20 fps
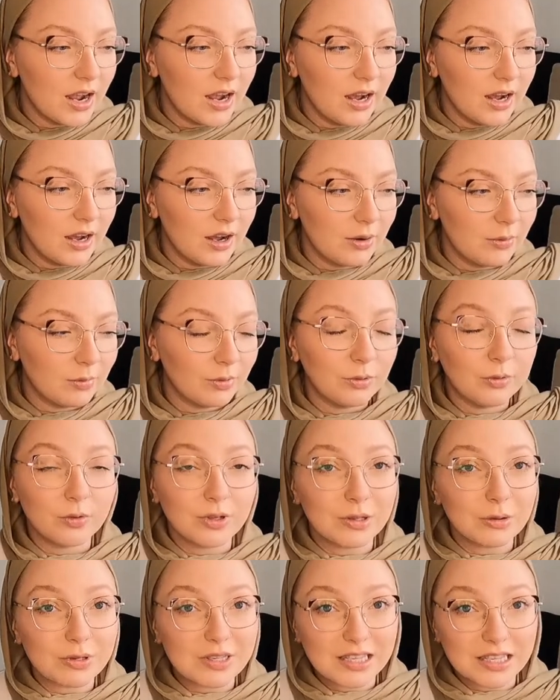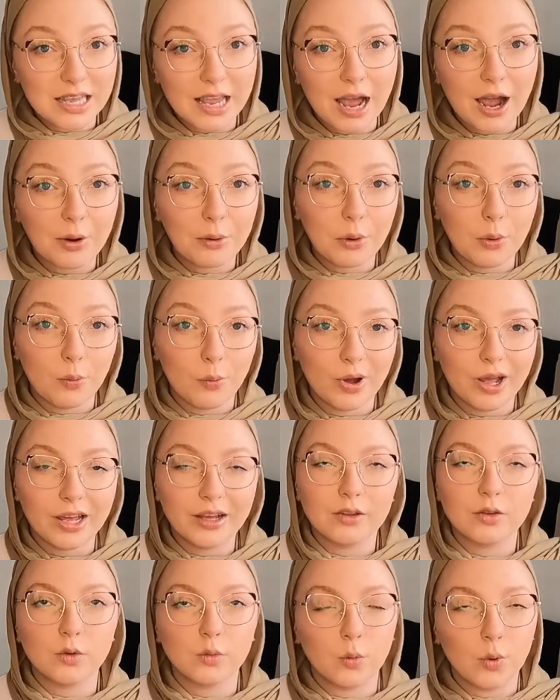But we'll see how it works.